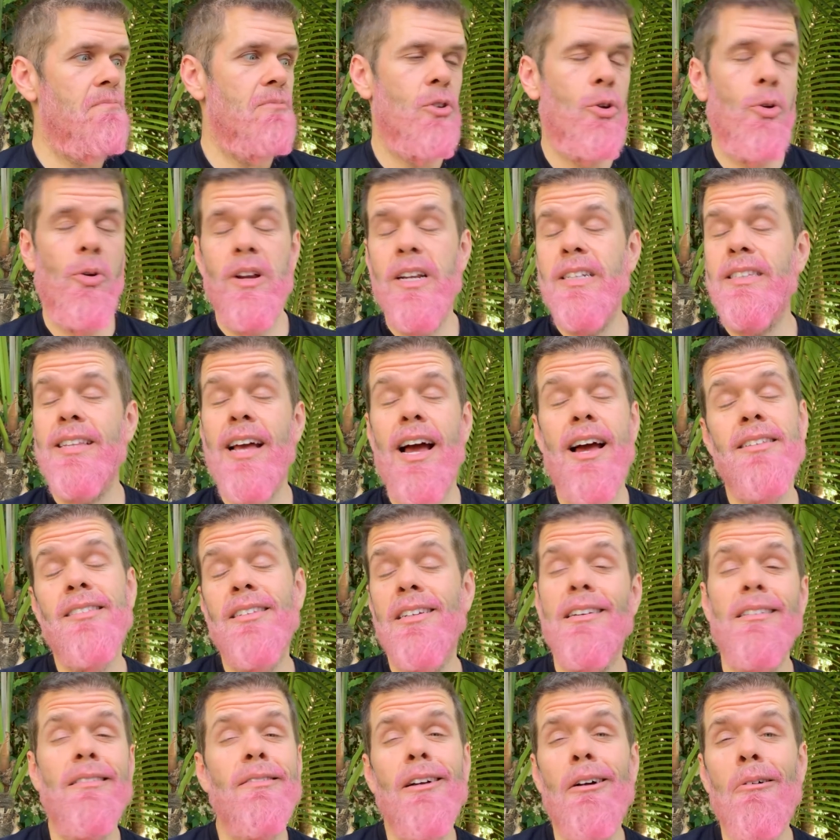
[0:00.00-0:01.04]
criticize it
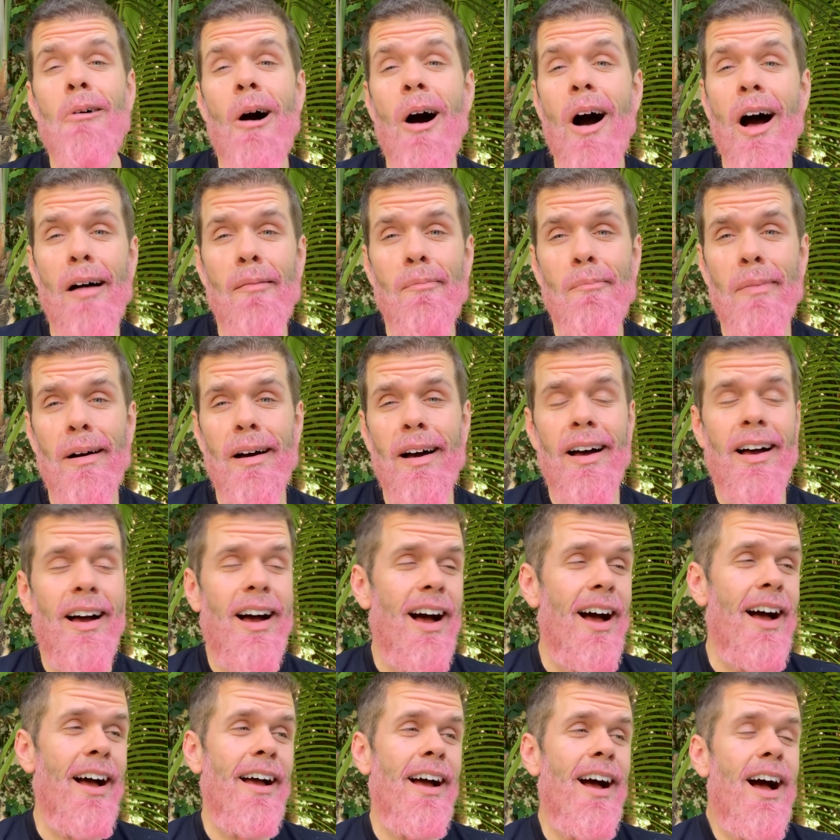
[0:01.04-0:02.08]
if you want, but
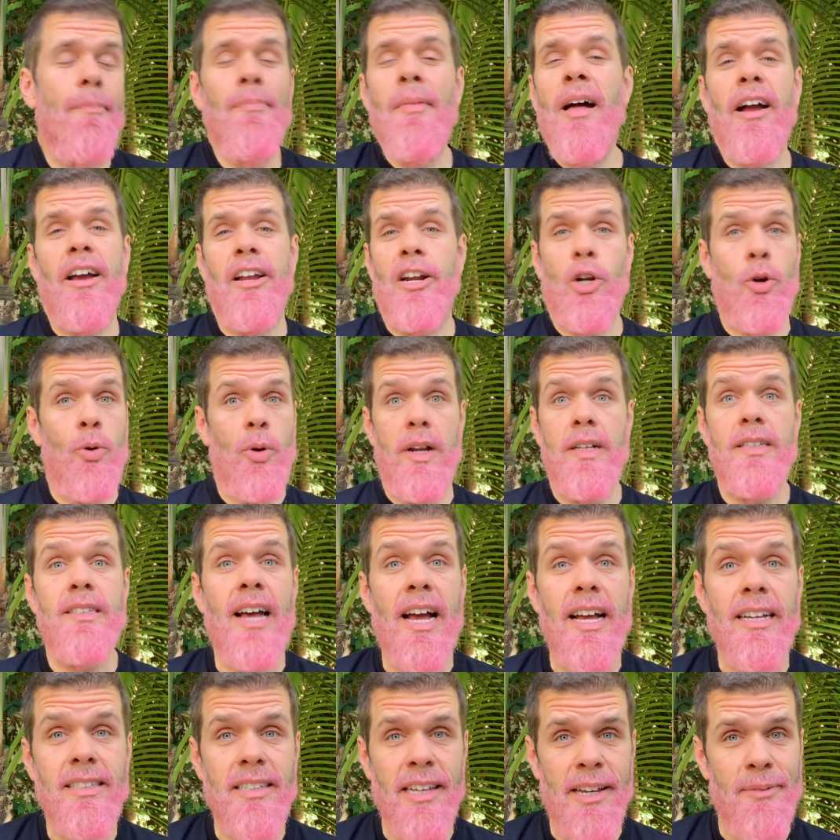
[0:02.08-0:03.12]
I, I'm not going to
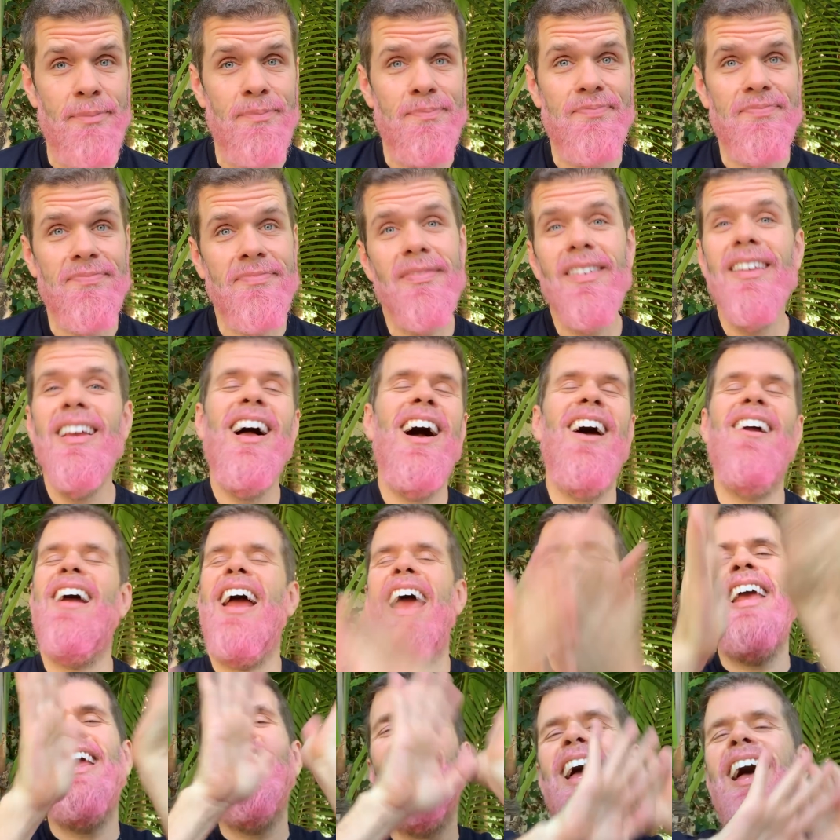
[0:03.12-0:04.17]
criticize it. All
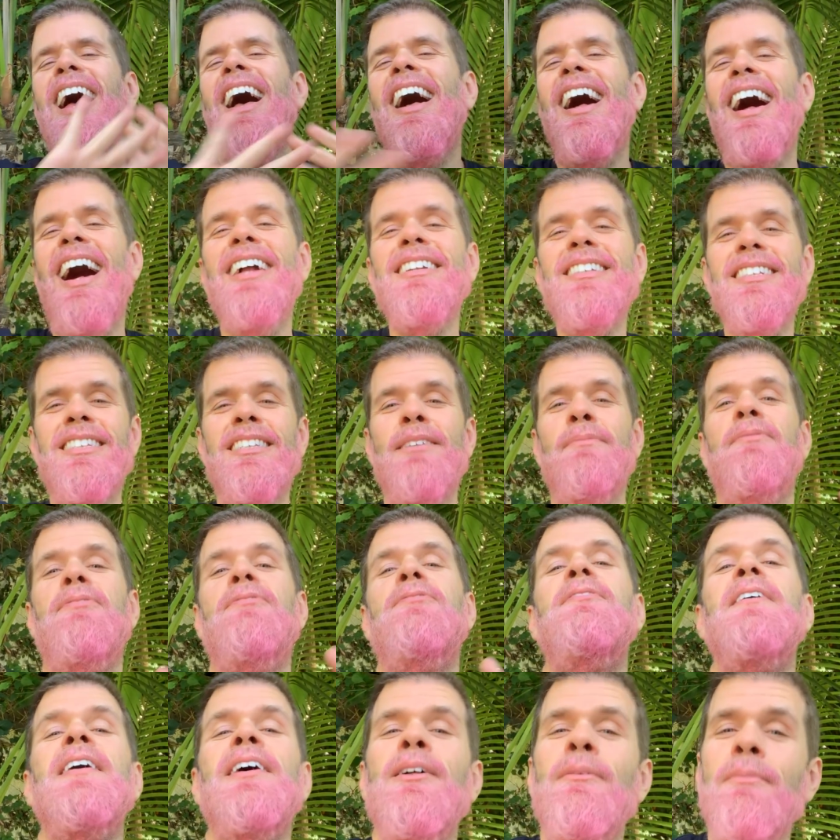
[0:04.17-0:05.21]
right, on to some
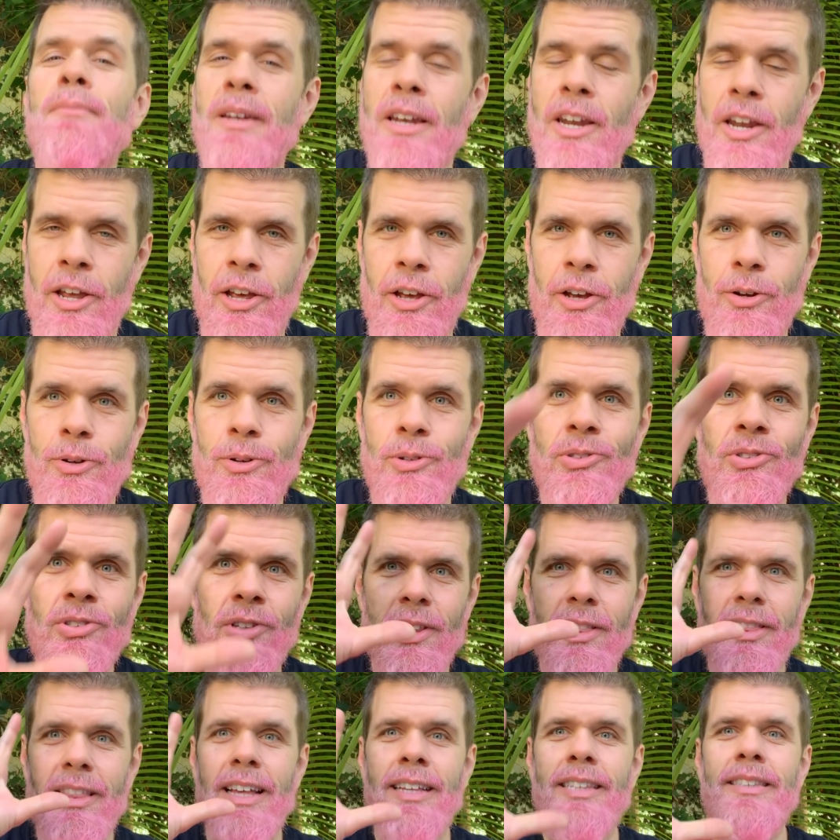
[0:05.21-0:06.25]
film news.
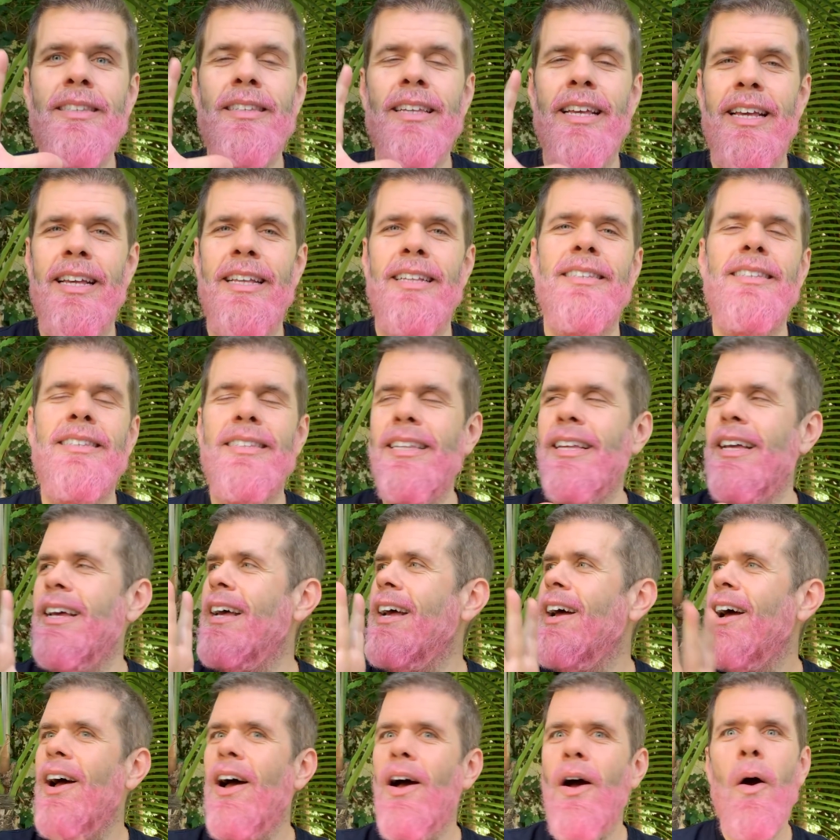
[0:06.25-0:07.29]
This is,
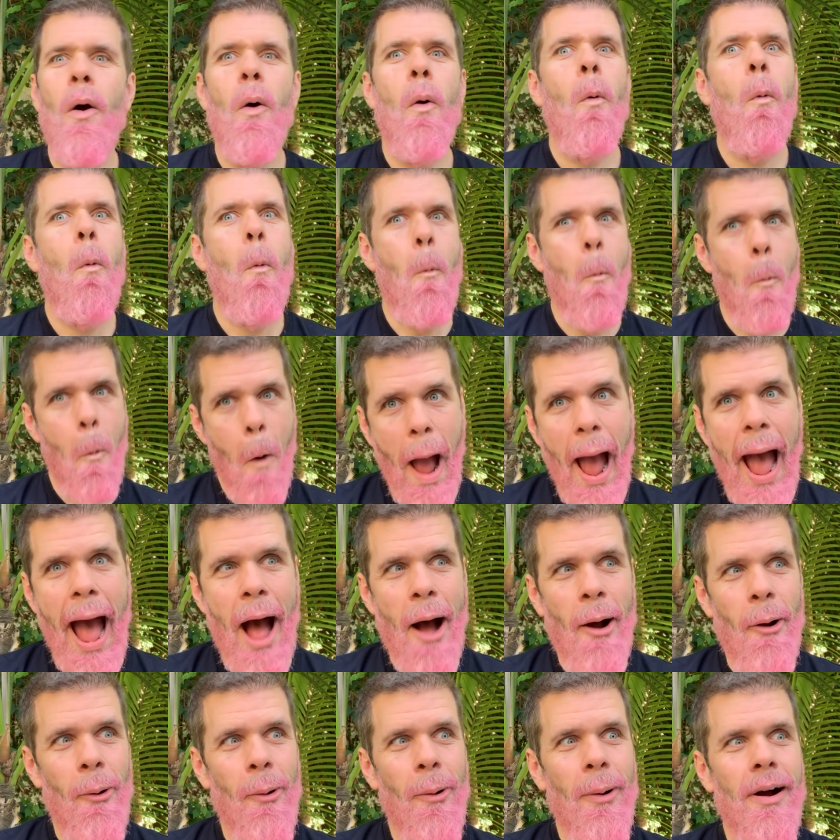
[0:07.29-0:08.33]

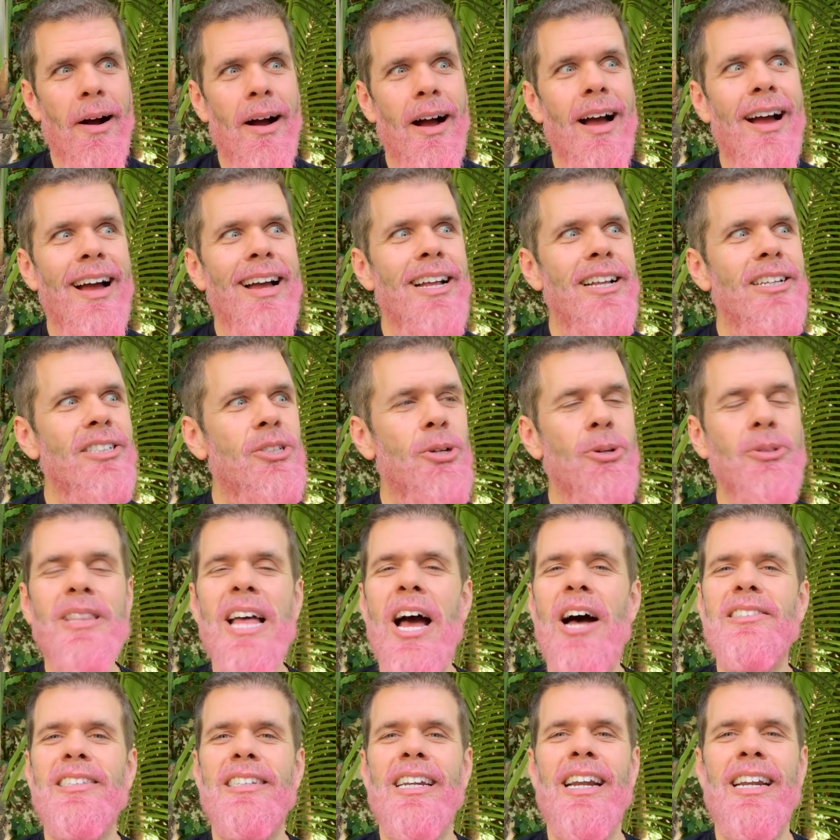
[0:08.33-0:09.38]
wow,
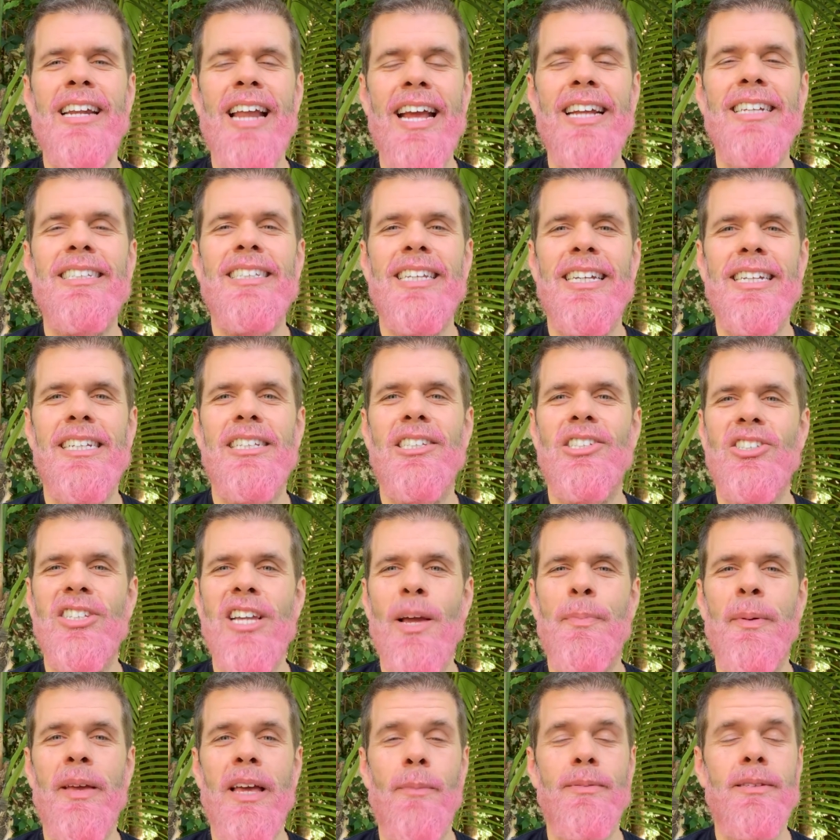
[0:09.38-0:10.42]
2019 is
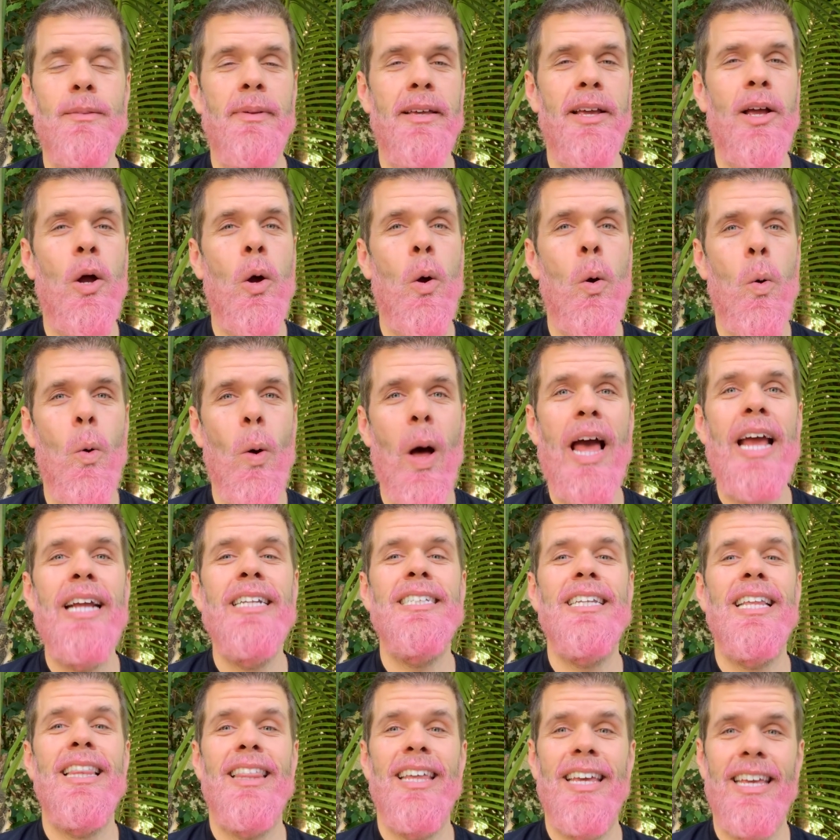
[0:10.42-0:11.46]
shaping up to be quite
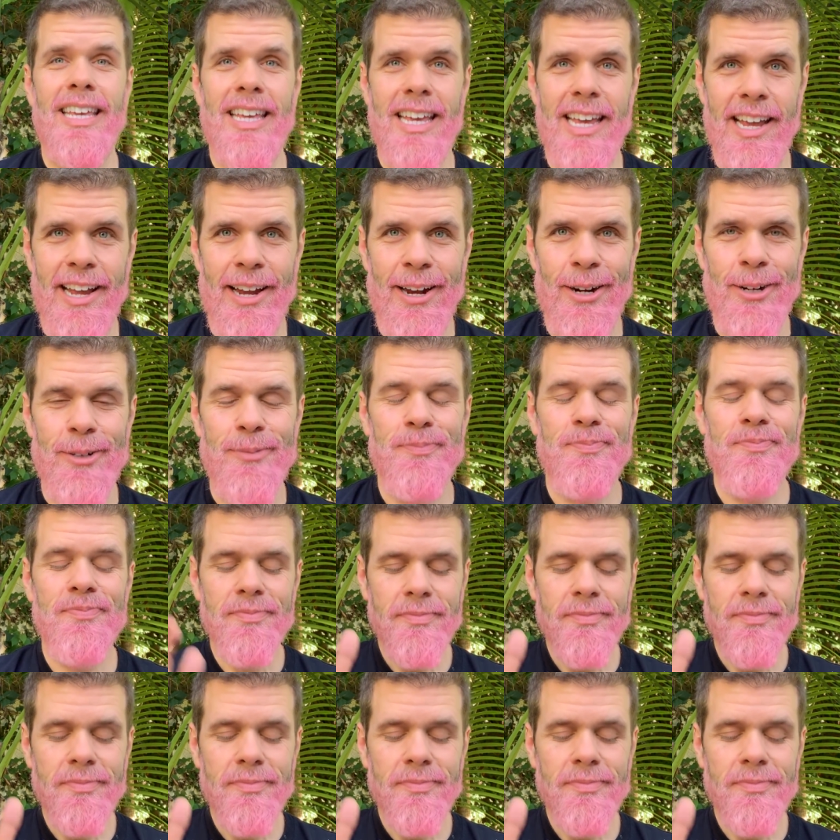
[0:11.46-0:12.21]
the year.